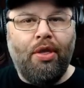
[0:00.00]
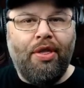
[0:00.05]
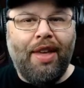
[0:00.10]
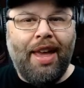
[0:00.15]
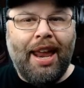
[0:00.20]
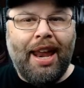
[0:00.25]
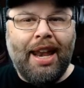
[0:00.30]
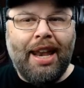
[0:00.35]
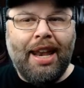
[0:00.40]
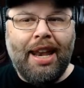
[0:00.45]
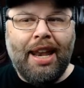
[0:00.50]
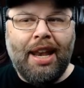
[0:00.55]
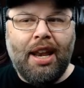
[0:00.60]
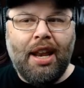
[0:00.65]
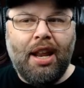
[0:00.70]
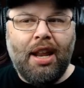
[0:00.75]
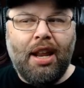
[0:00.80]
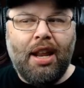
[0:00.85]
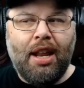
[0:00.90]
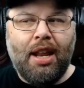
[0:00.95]
than
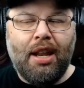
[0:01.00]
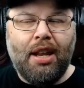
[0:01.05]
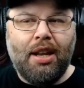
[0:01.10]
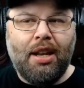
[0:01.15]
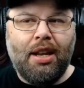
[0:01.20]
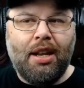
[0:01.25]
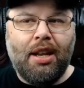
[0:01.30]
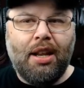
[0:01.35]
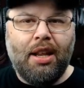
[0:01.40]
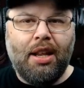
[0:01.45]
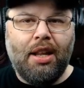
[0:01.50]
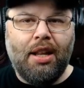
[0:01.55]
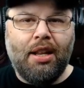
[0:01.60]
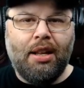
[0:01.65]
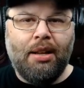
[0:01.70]
a